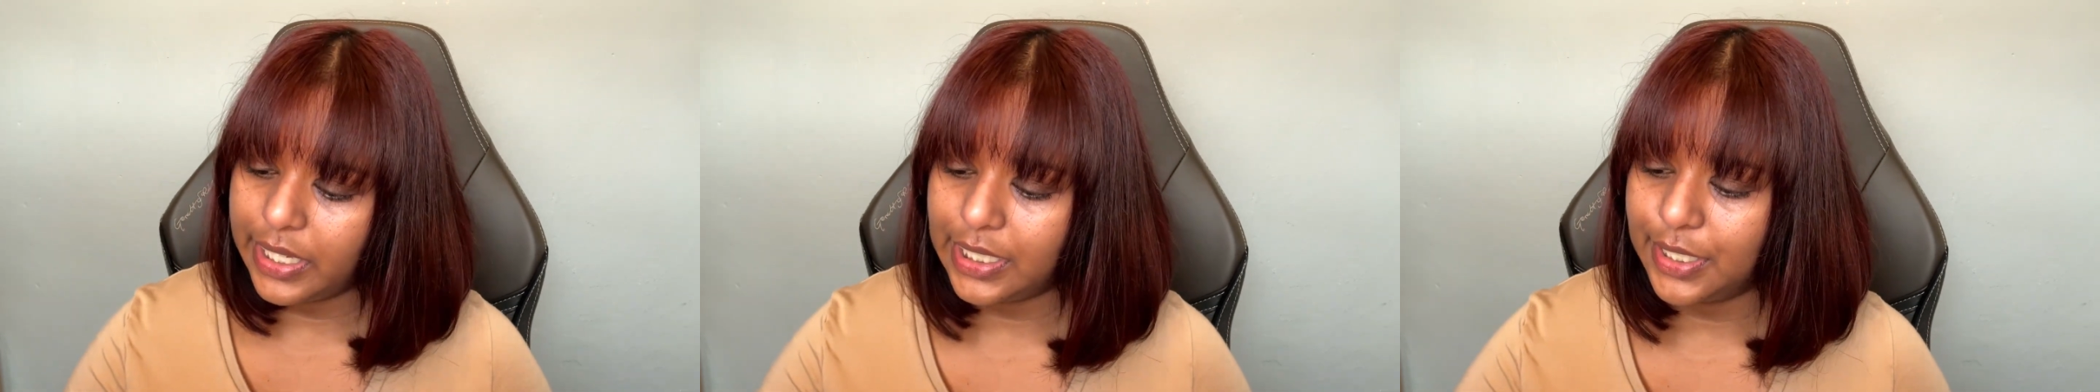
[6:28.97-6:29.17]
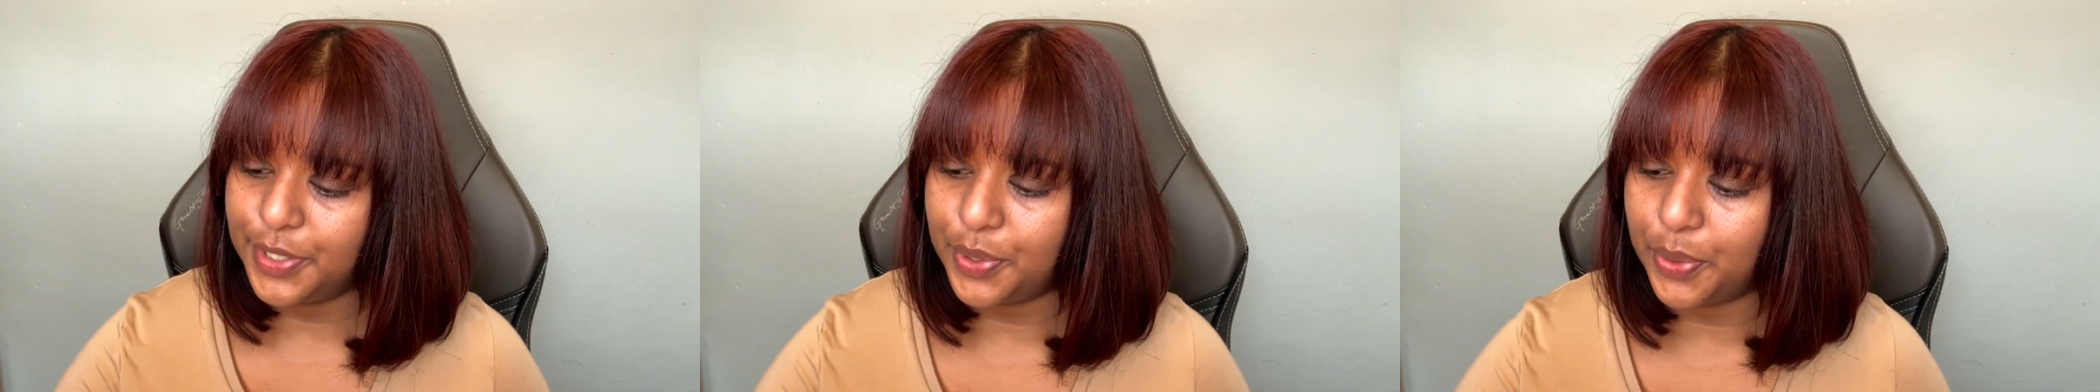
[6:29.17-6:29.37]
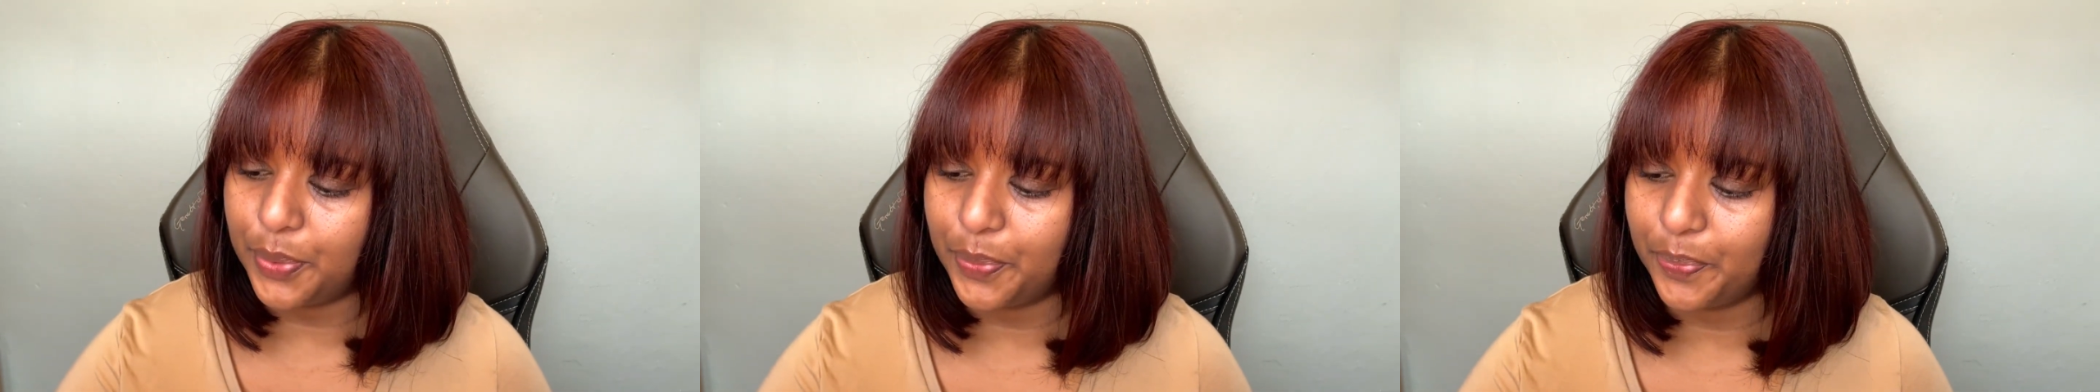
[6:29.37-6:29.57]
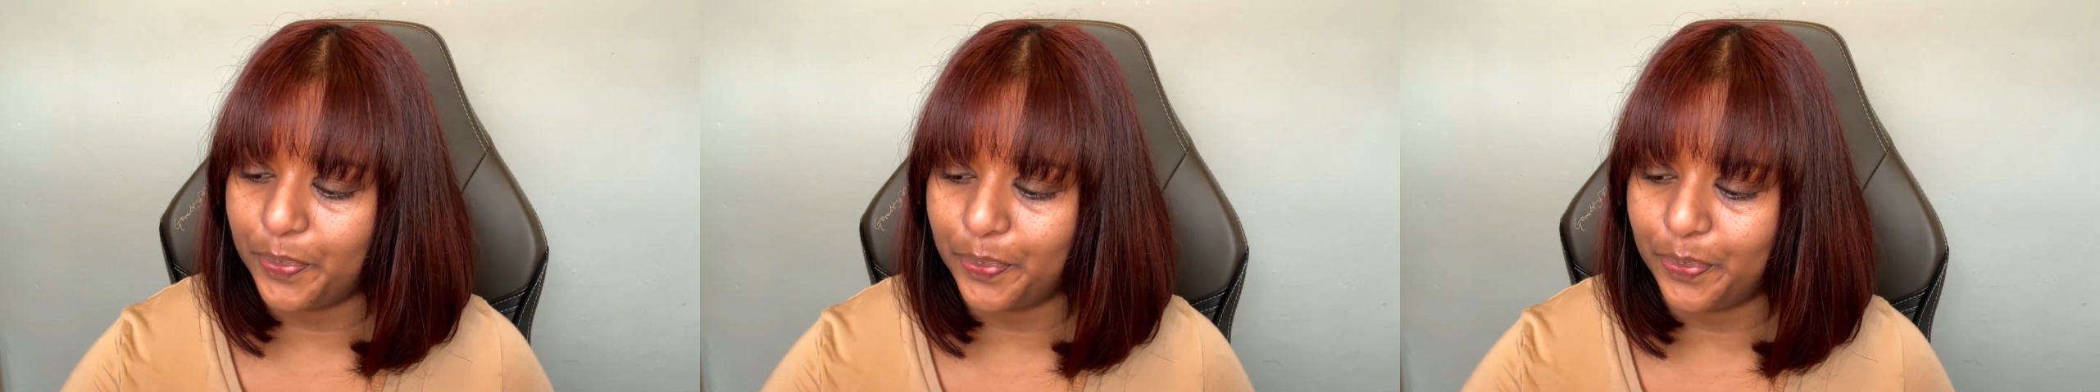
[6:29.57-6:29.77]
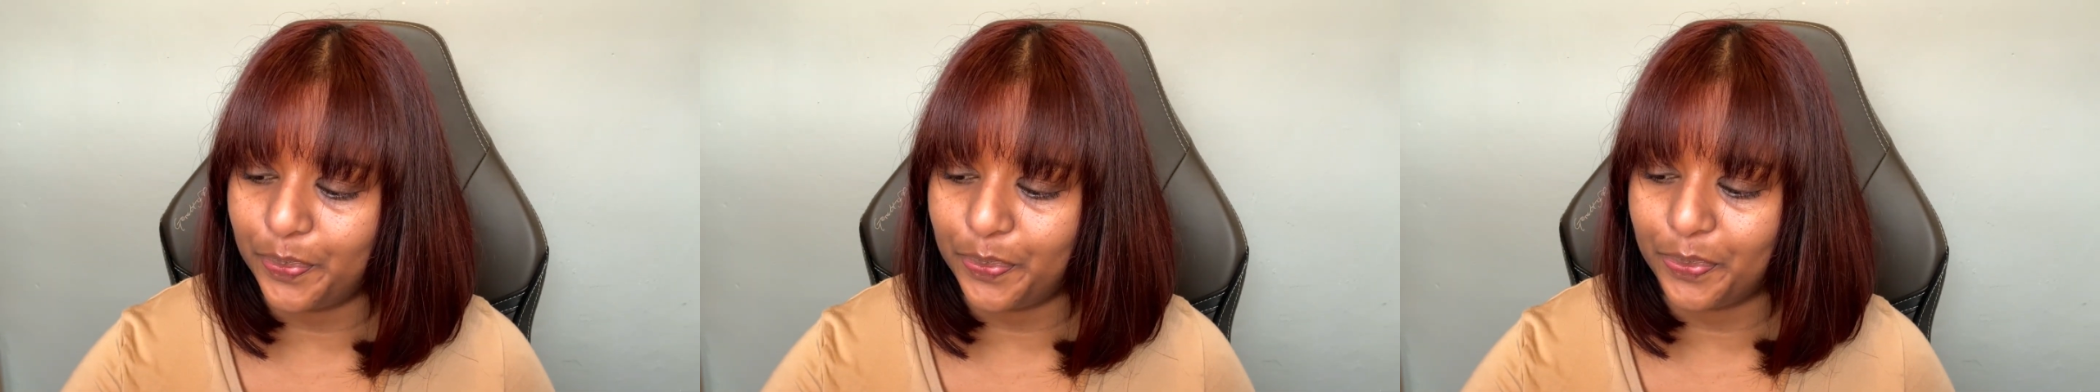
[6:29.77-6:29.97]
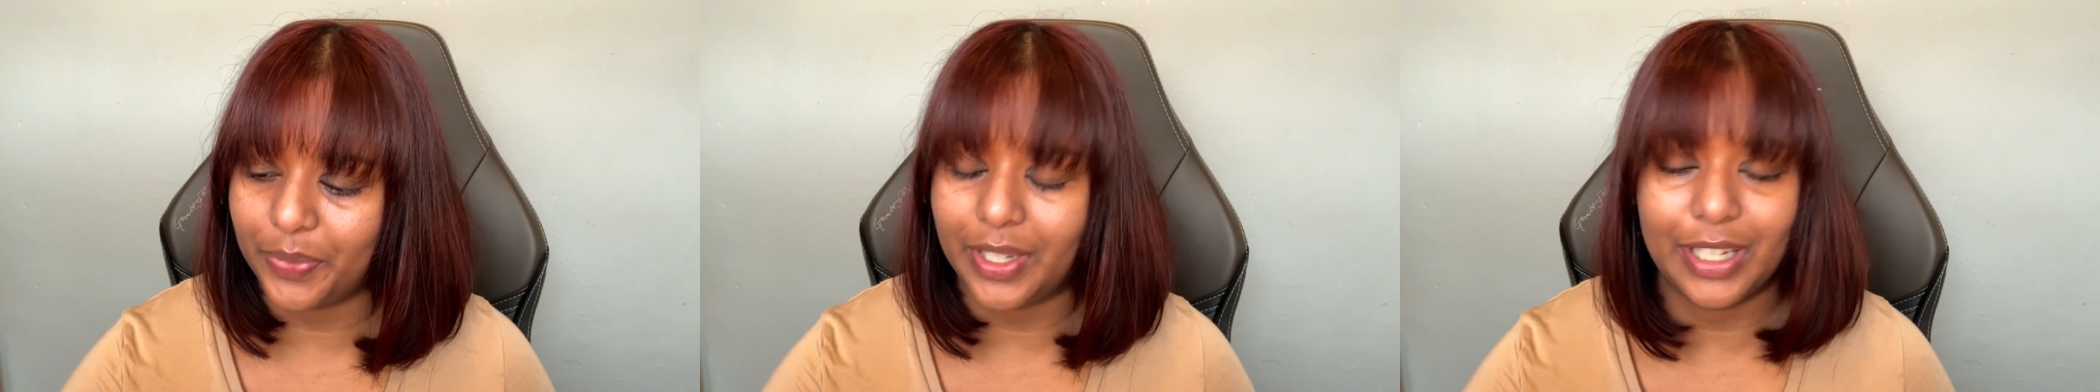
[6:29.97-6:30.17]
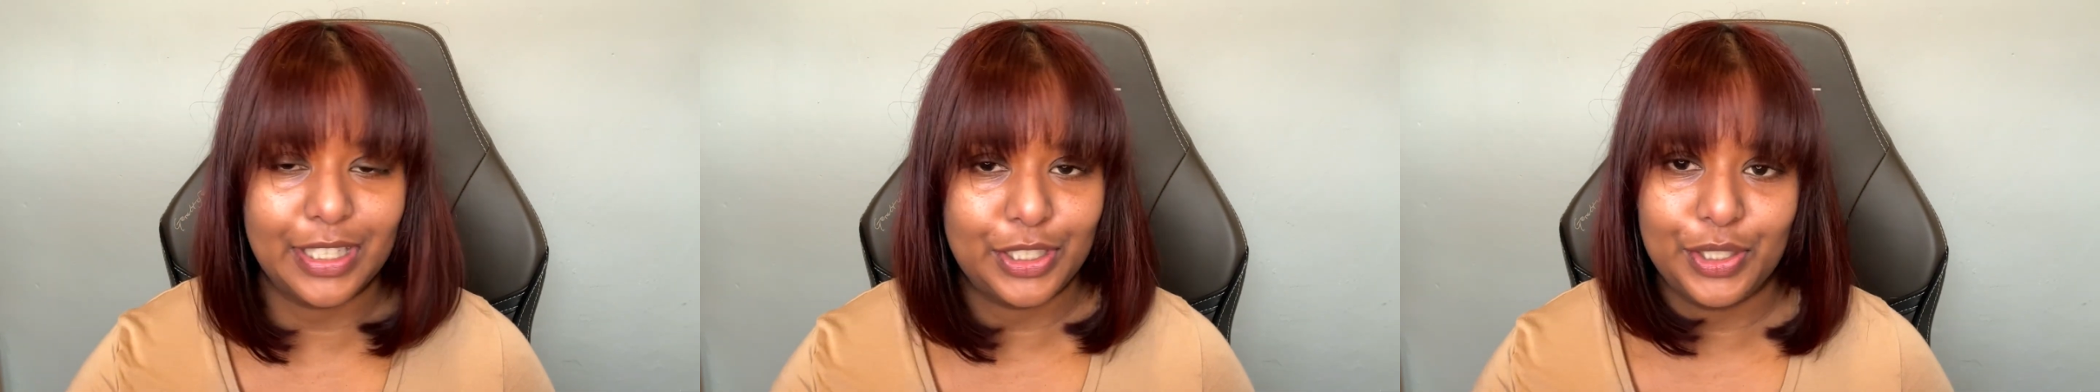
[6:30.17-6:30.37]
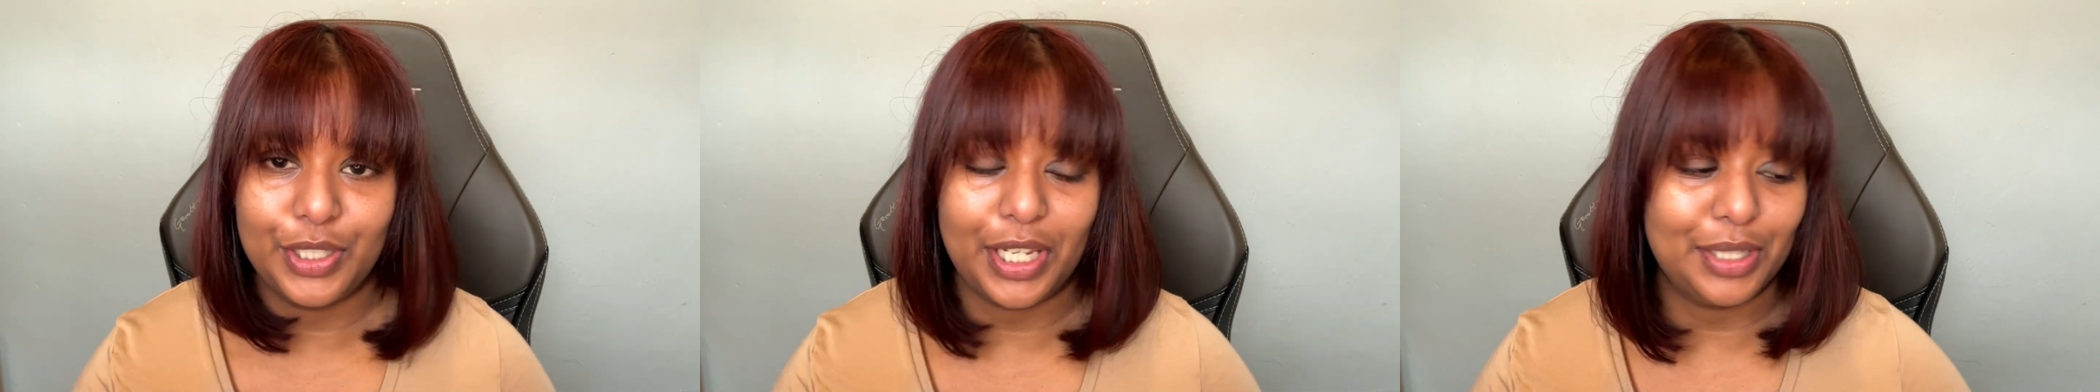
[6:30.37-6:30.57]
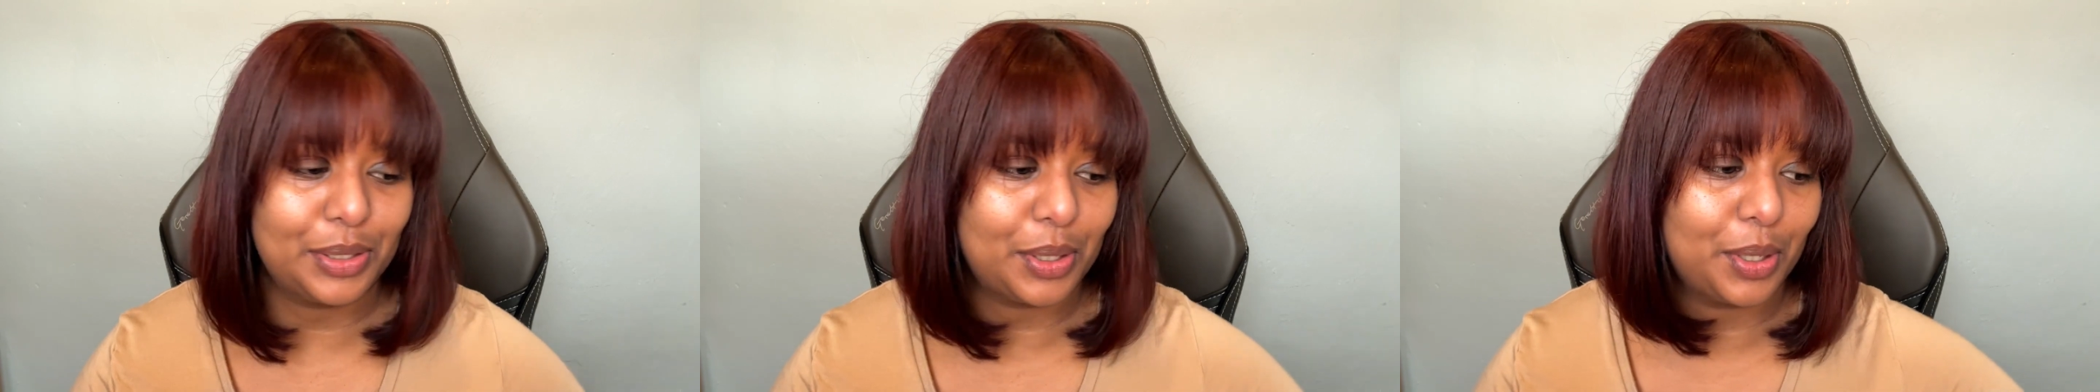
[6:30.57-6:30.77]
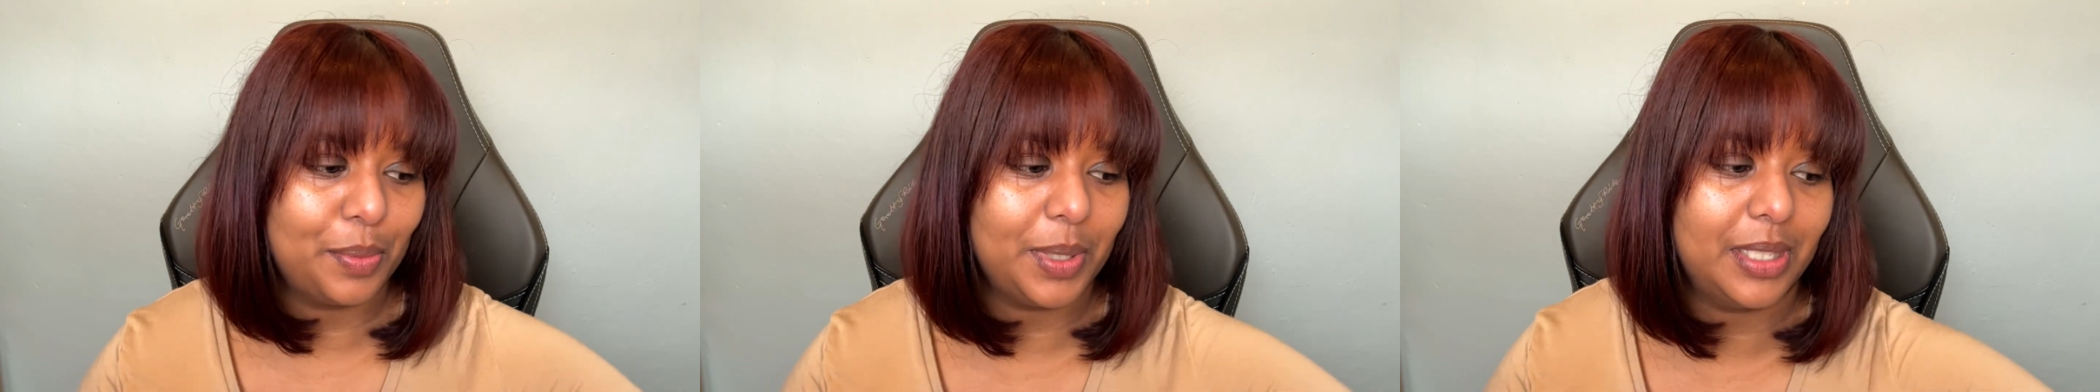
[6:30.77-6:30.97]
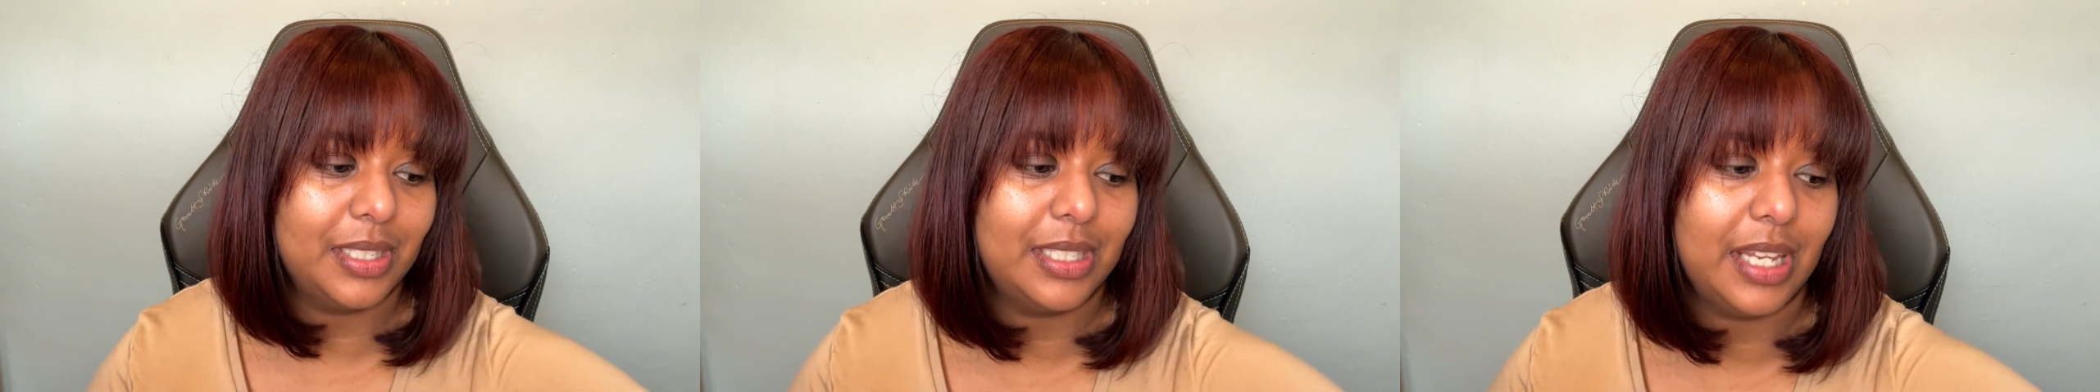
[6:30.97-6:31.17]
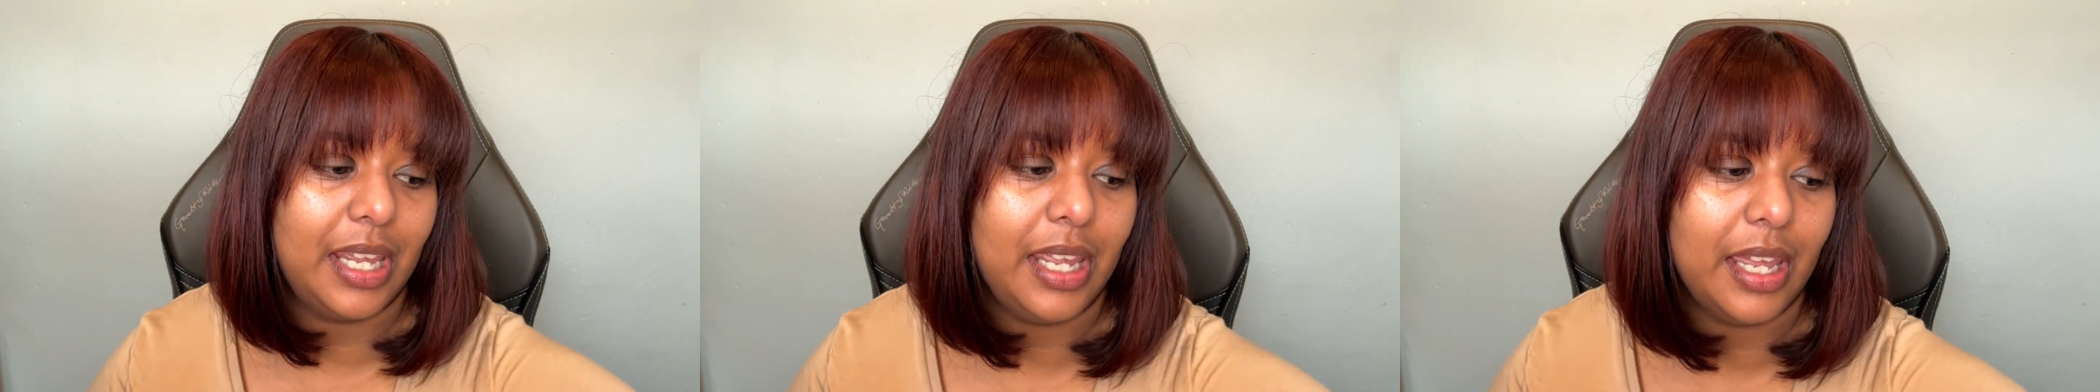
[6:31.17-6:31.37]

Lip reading: so today is going to be the day.